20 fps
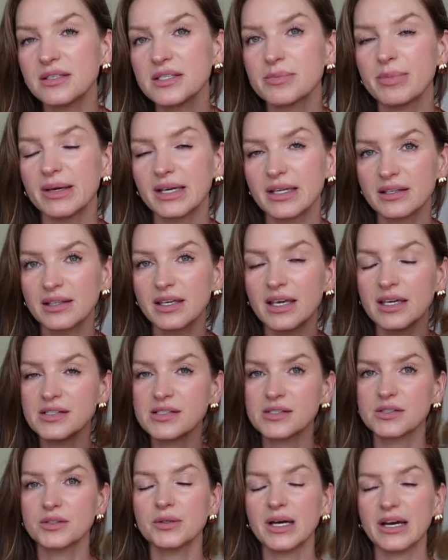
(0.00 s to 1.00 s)
this bag in
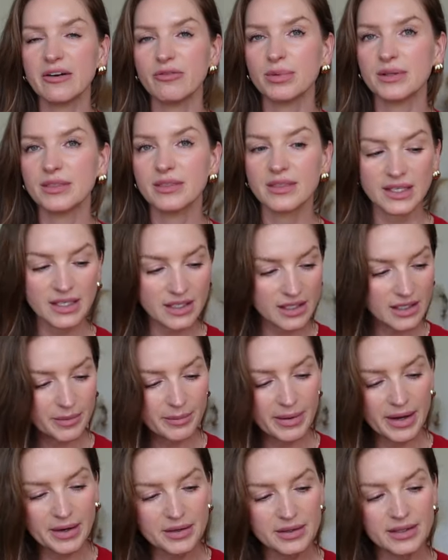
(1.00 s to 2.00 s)
case you have been thinking
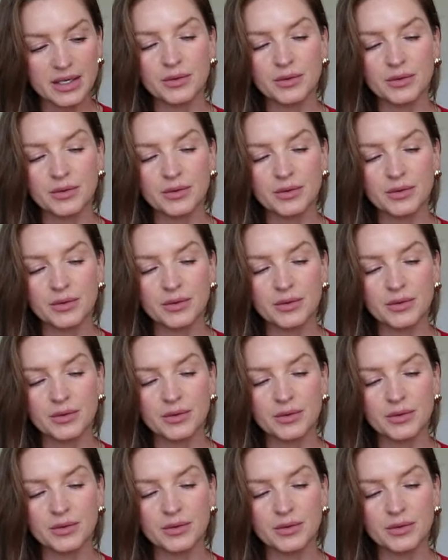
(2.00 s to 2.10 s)
about it.